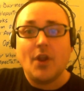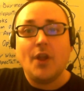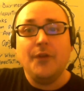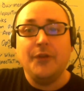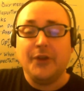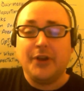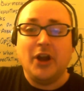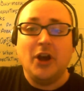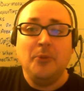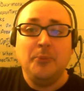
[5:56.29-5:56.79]

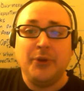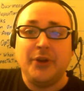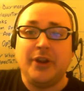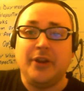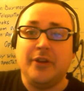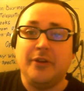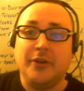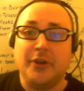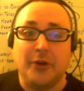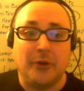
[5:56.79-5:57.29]
the
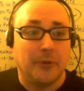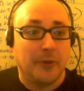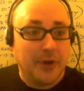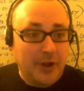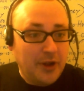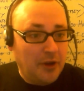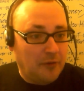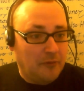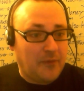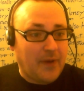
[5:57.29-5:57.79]
company,
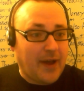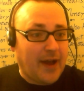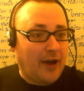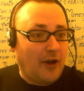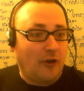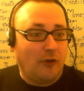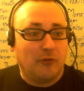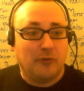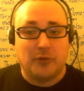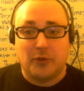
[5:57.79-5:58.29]

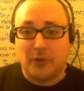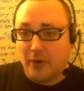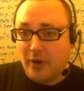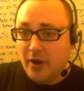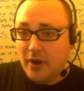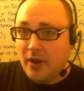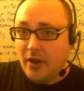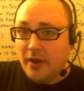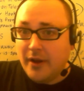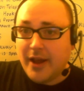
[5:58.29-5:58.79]
Valve or
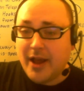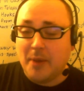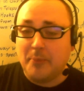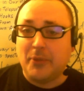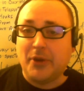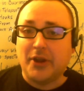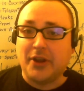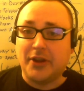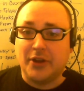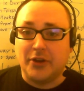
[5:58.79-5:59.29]

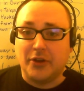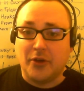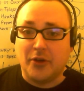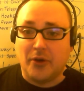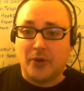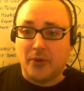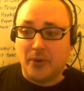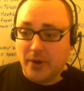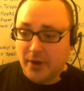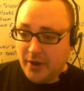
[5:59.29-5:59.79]
Epic, can
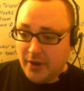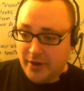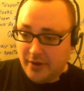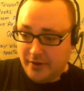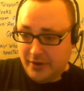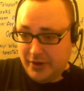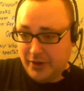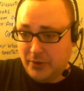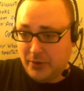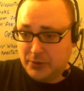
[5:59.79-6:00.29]
go,
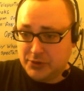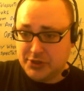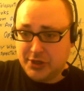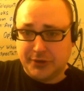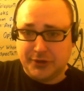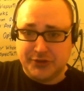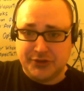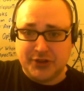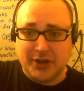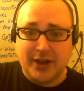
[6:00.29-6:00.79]

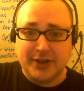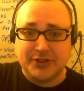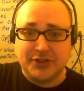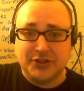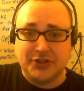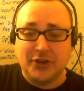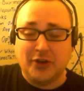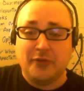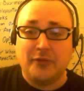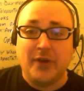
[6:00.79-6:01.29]
check this guy's
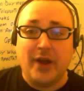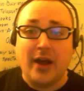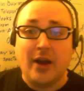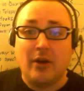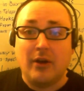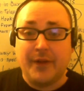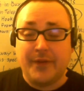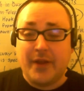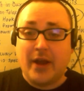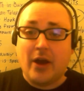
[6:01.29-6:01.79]
stuff
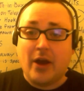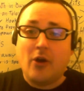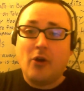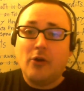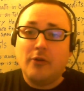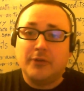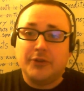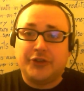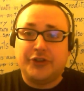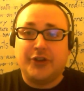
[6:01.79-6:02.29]
out, and now all
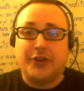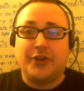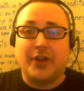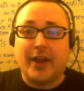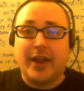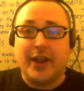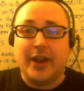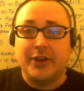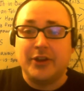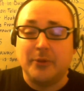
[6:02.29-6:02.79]
of a sudden
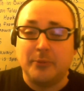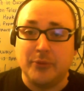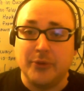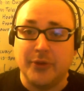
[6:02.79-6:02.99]
I end up